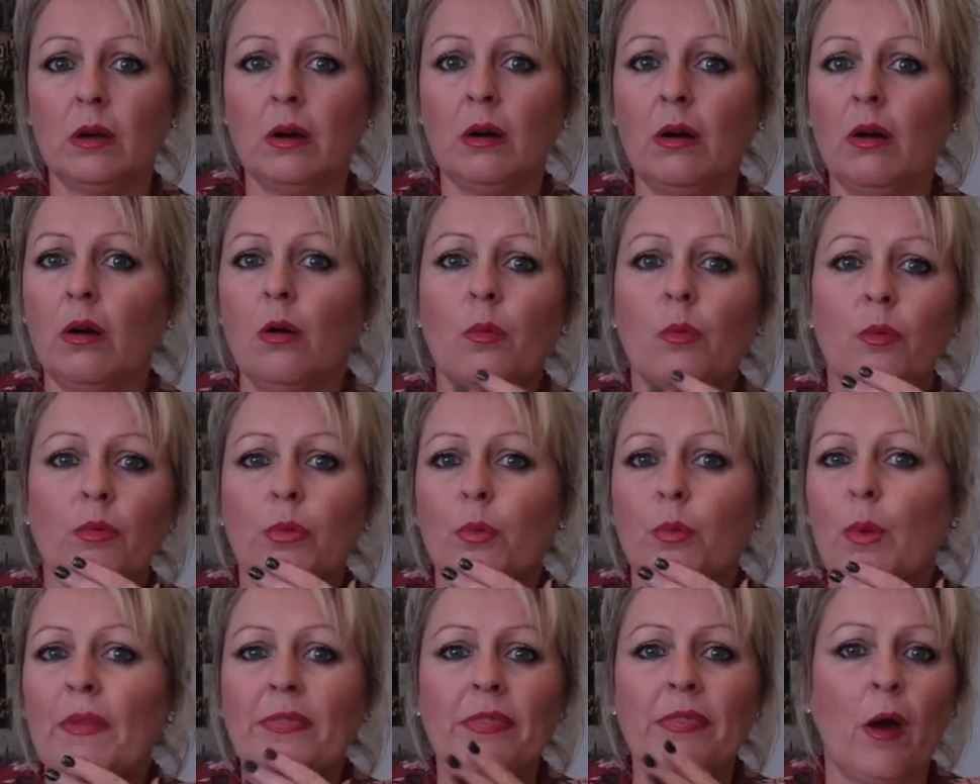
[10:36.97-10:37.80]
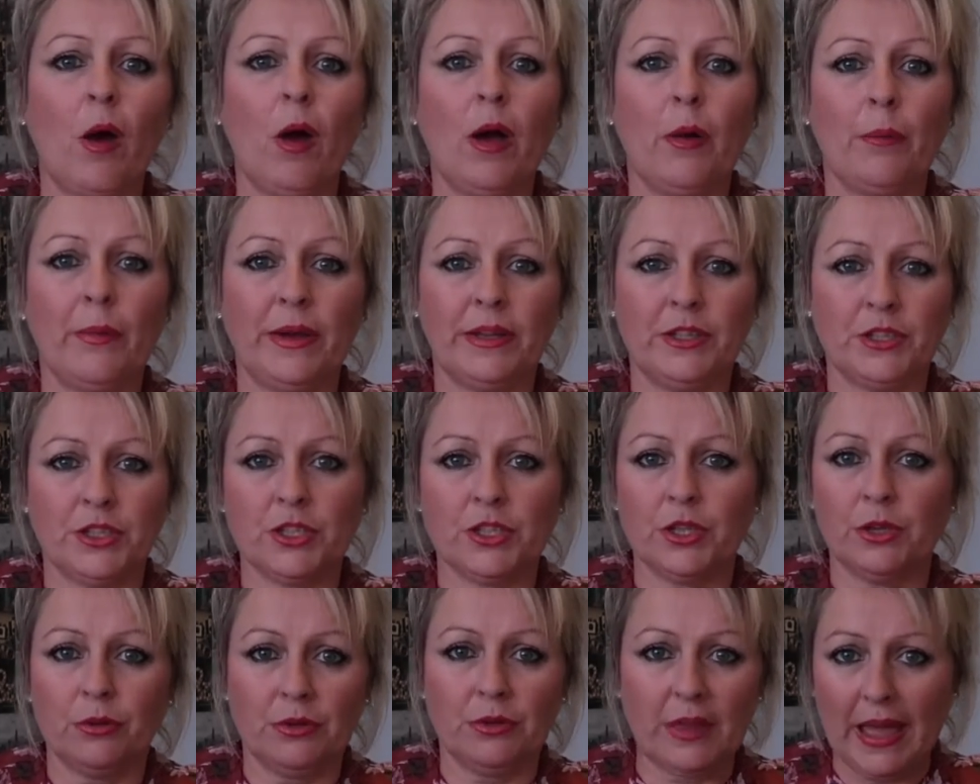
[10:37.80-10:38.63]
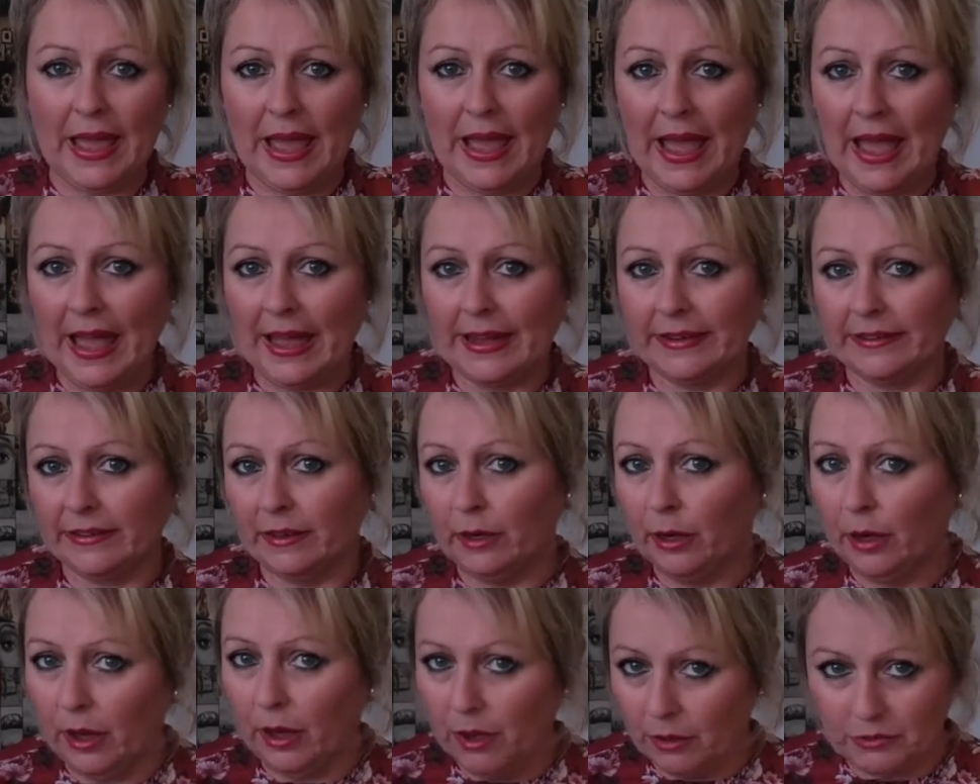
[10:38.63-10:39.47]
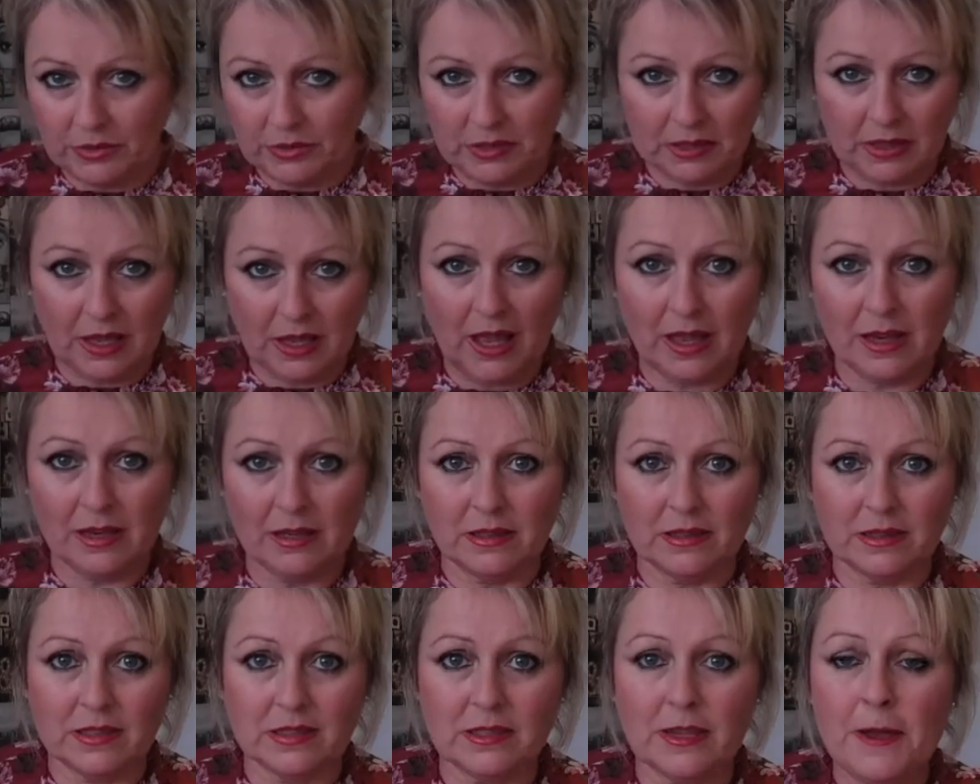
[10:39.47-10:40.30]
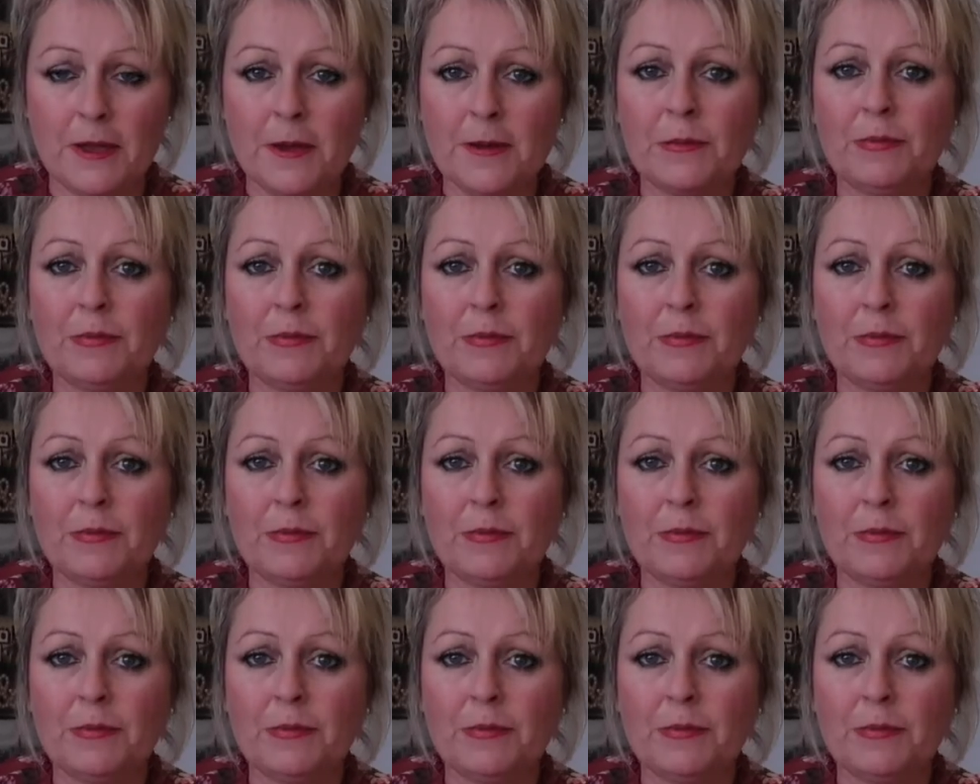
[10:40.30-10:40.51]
Oh, the one that I went to, they had loads of colours.